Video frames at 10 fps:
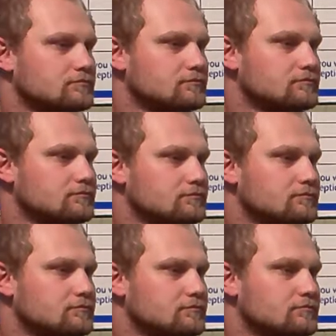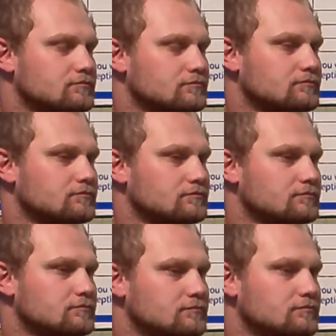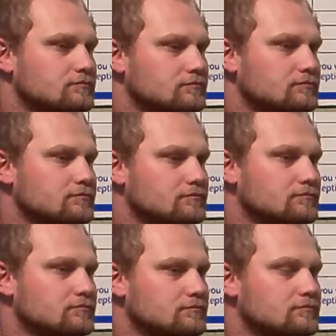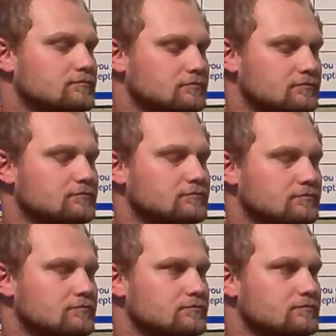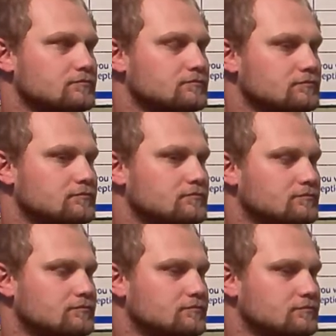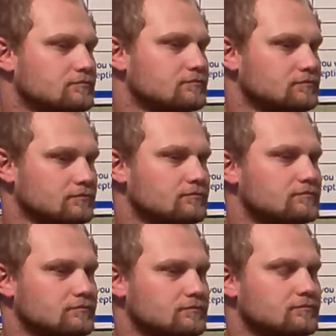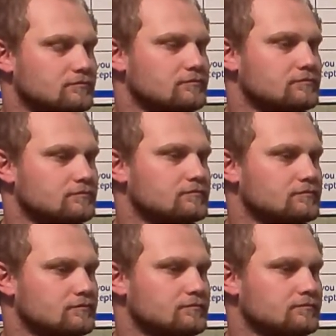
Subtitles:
No words are spoken by the person on screen.